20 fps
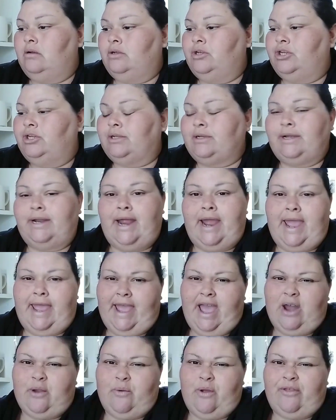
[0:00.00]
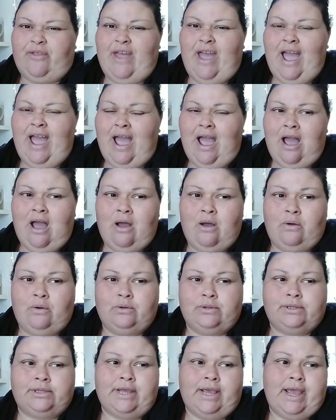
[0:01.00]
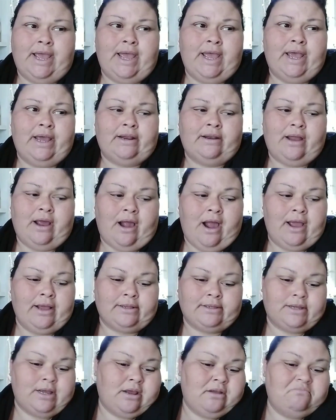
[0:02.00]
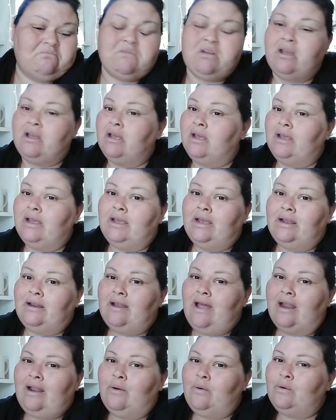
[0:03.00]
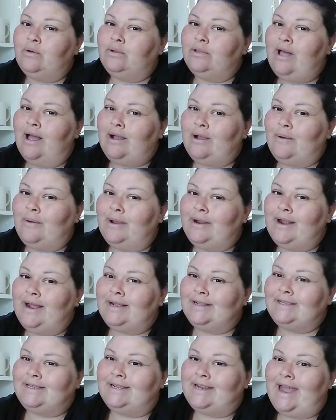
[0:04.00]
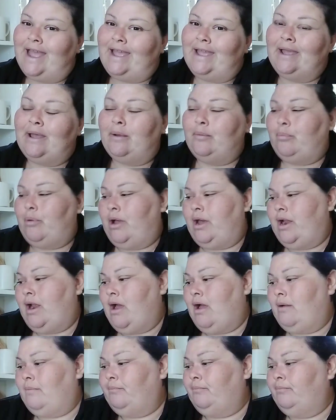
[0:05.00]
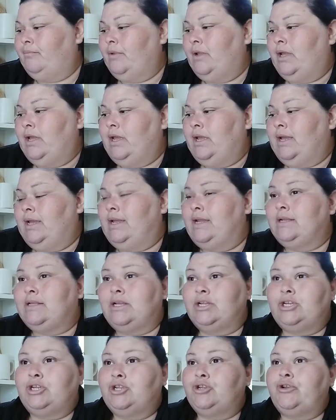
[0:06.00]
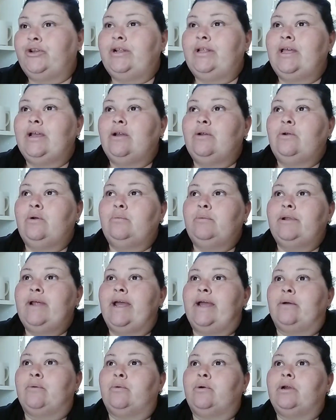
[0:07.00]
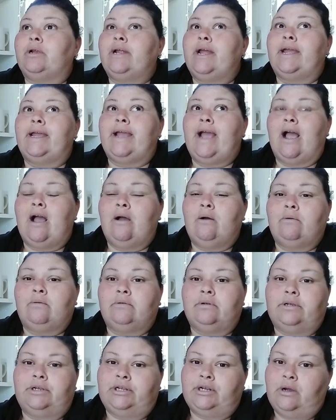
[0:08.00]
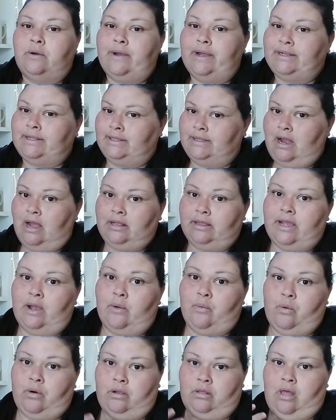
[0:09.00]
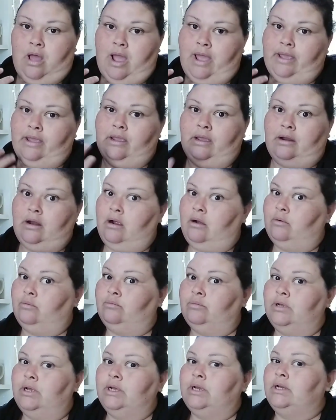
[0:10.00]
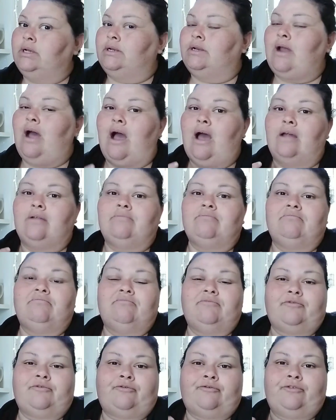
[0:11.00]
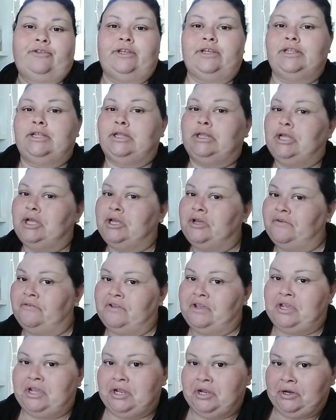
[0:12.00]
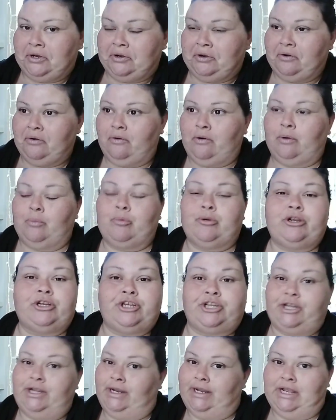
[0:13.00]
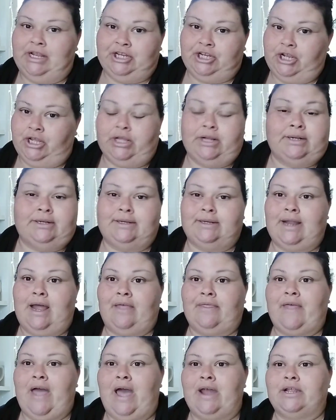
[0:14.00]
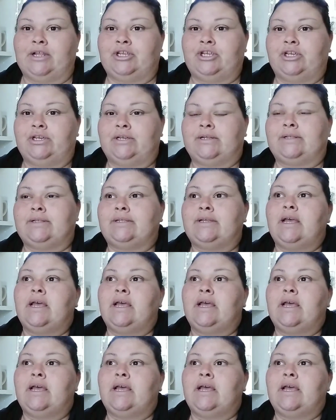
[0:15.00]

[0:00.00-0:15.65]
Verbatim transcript: just gonna hang out around the house and like I said, not a whole lot going on today, but um he's like, just treat it like a normal day. We're gonna hang out. You know, it's not that we're like, you know, not feeling the love here or appreciating each other. It's not that. It's just,